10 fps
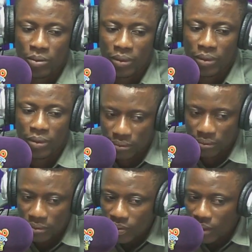The
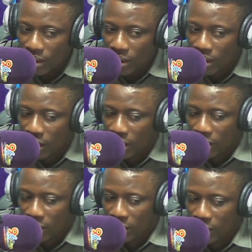
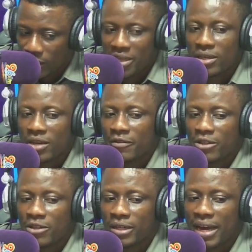Minister of the
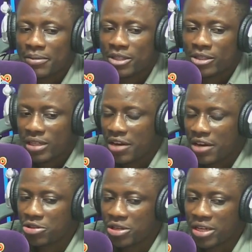Federal Capital
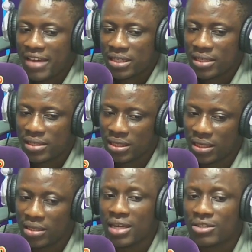Territory,
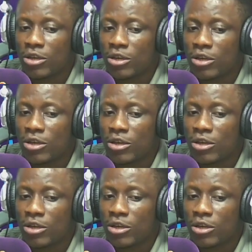FCT, Nyesom,
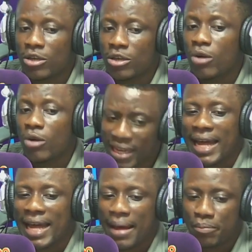says
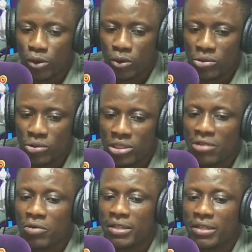the Abuja
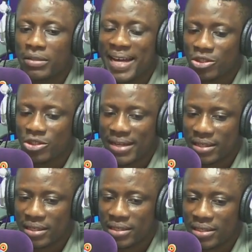Rail Mass
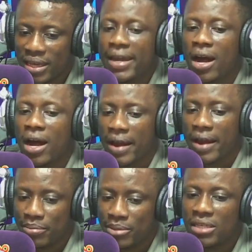Transit
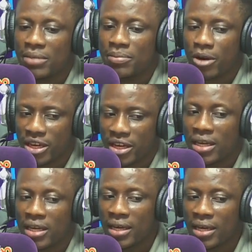ARMT
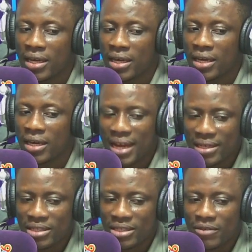project is
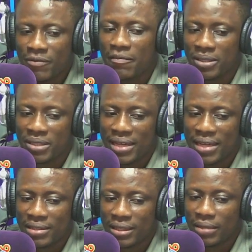
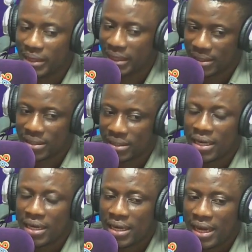95% complete
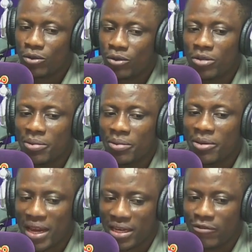and will be
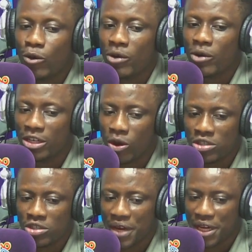ready for
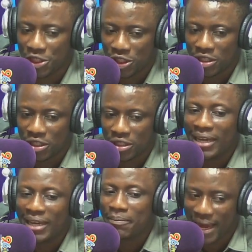inauguration
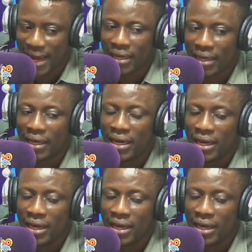in May.